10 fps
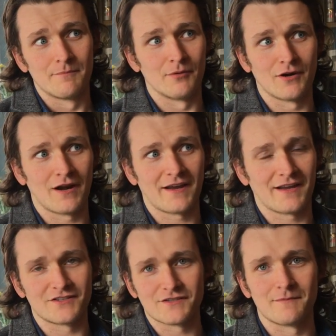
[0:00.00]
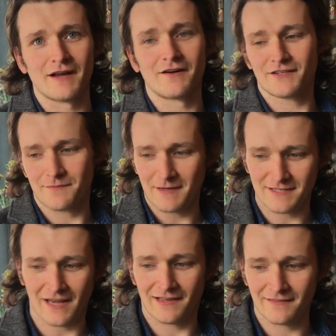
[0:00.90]
But like it doesn't matter. It's about
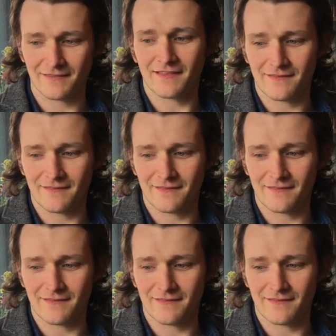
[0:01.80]
telling